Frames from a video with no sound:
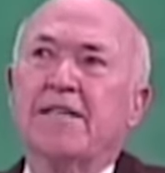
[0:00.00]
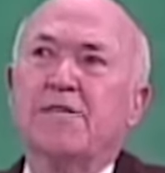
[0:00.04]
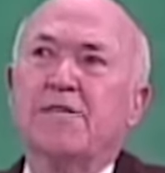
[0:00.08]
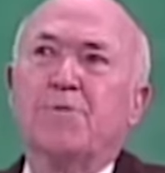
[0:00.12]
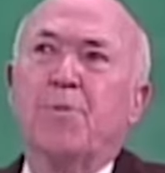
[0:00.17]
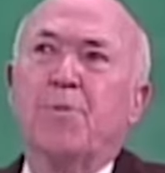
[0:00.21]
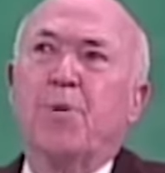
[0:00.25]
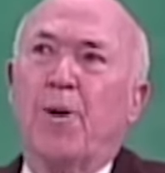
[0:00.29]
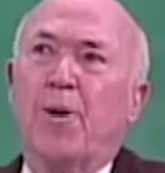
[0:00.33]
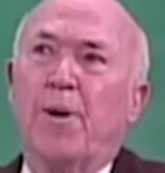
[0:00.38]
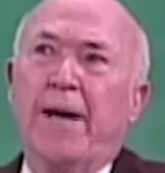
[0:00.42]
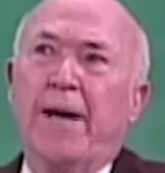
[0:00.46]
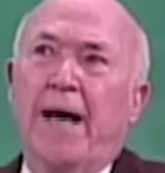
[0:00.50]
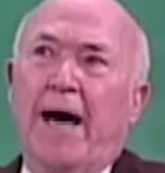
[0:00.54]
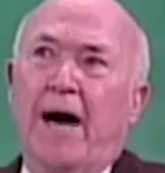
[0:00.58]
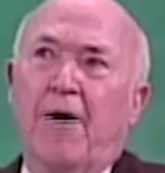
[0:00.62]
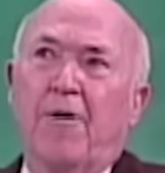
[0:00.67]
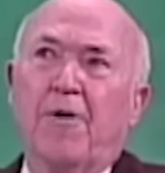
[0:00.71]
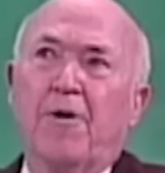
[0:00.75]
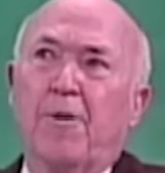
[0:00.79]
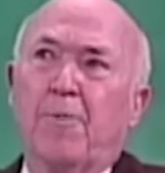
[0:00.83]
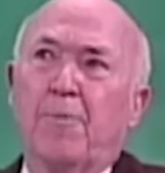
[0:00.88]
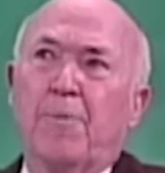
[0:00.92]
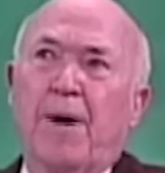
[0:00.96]
is poured
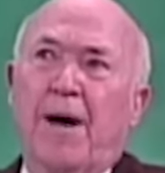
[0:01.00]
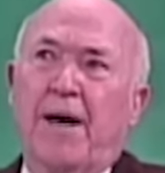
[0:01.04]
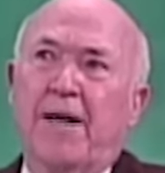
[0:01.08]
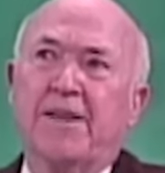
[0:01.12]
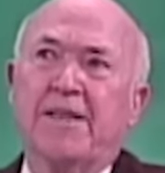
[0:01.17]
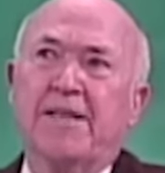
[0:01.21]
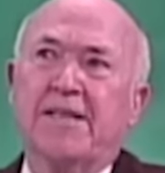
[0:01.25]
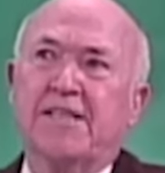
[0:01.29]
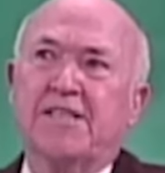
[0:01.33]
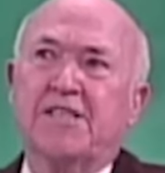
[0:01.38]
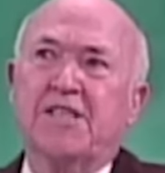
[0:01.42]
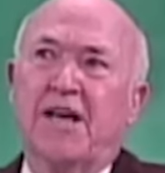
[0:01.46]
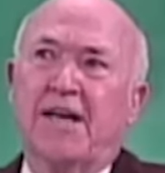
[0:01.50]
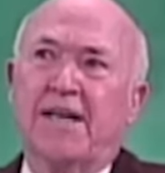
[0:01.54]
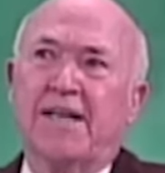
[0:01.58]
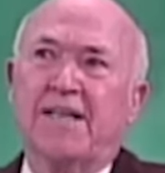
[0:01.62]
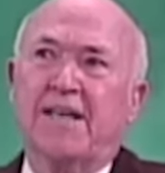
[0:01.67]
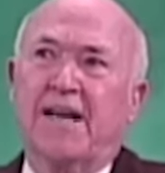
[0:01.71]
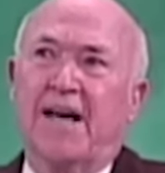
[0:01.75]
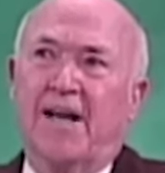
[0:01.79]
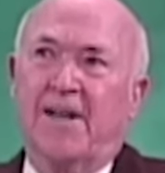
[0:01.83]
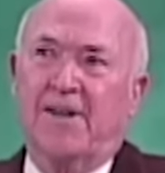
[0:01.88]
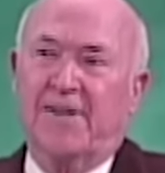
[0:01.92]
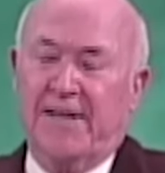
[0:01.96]
out upon the
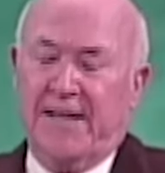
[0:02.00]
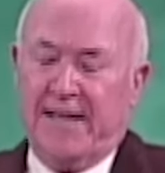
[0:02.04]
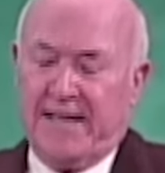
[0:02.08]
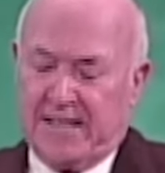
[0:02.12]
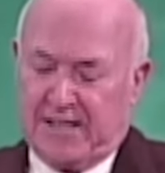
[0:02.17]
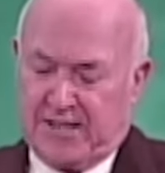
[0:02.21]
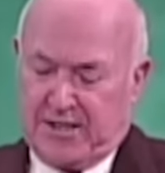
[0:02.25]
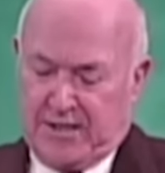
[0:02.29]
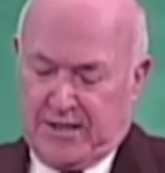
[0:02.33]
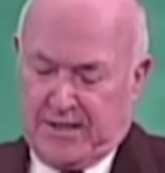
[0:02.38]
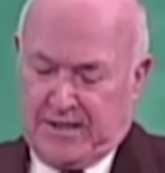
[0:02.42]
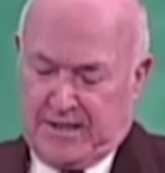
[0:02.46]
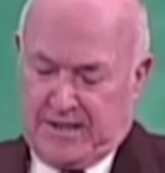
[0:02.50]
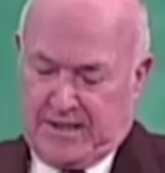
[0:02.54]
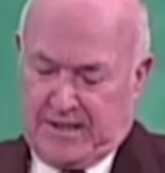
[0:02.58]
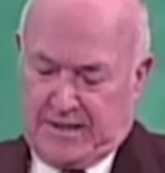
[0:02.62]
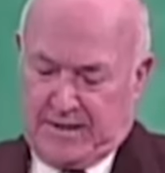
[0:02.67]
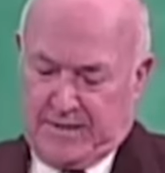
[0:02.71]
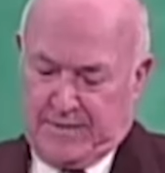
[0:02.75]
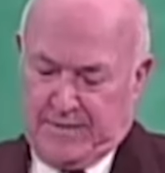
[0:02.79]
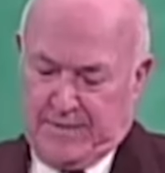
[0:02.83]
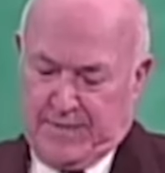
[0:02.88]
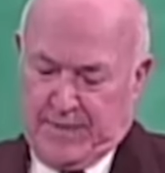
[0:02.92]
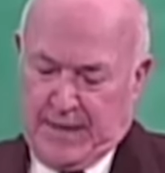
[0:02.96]
Gentile
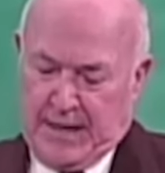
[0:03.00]
nations.